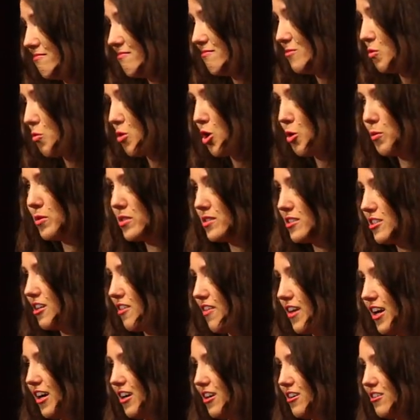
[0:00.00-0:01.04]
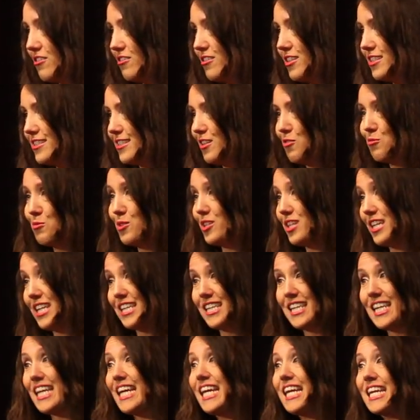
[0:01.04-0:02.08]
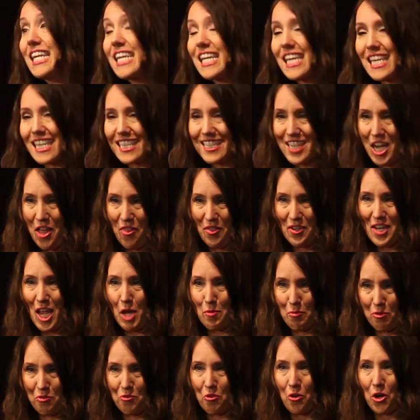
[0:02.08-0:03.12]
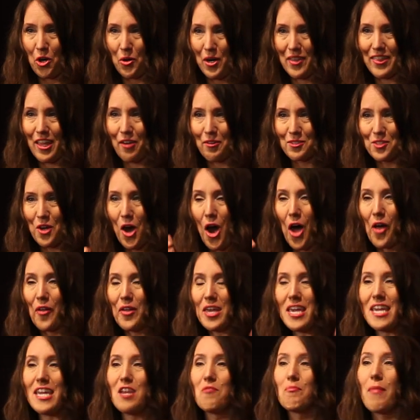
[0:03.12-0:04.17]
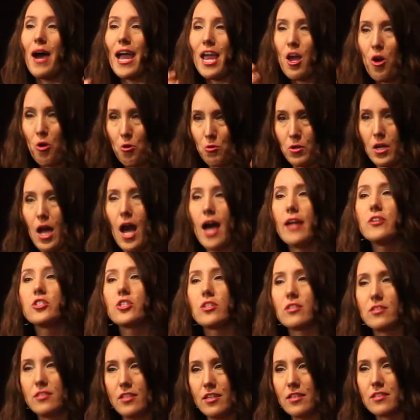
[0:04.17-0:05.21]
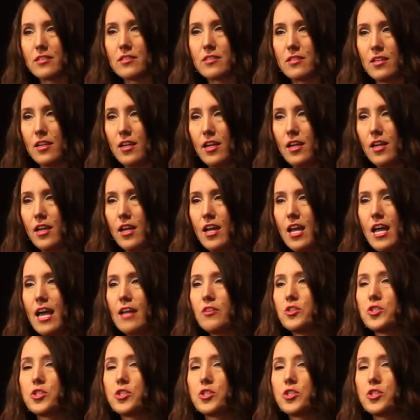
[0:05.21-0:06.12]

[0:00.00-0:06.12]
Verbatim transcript: The work was still there, didn't really need to get done the day before, right? That was all in my own consciousness. And